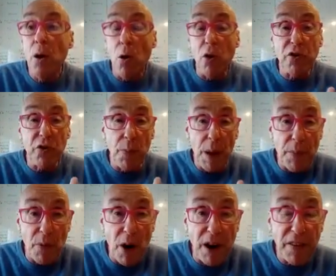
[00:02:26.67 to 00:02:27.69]
Also
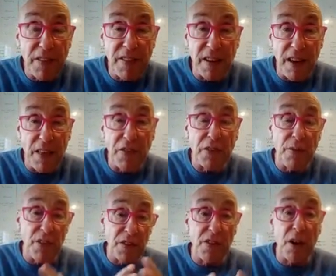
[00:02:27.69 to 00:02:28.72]
memorize the lengths
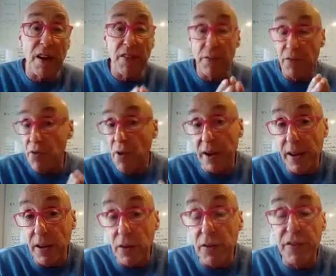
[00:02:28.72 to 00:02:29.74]
of the sides of
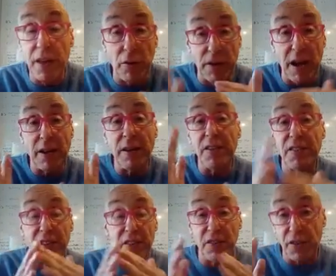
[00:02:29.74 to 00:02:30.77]
triangles that are 90,
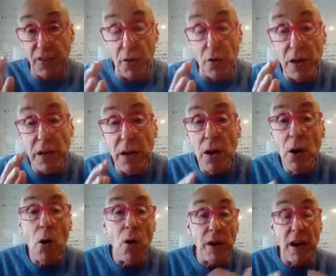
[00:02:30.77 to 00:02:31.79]
60, 30
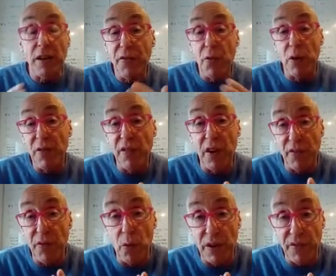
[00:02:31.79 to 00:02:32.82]
or 90, 45,
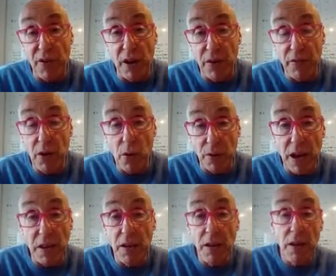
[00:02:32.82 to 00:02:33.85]
45.
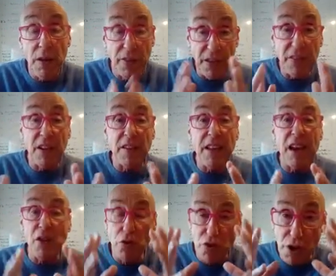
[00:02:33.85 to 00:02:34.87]
Okay? Things like
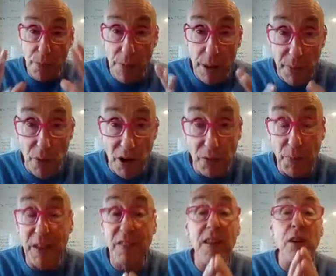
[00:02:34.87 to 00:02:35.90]
that you should memorize
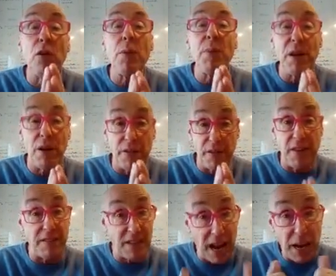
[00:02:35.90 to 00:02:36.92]
because they're going to be on the
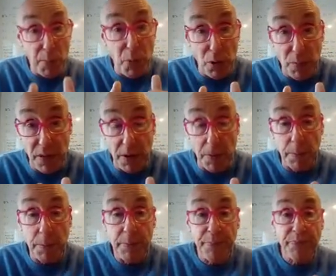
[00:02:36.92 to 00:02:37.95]
test. I put them there.
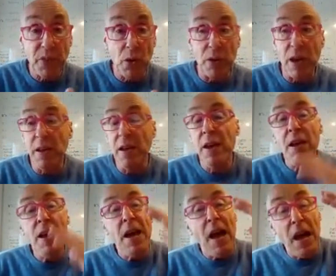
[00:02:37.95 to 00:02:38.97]
Okay?
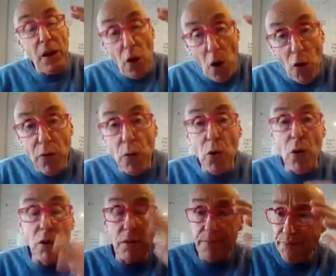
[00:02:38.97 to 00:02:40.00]
And
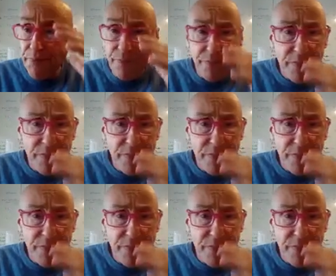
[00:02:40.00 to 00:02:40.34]
overall,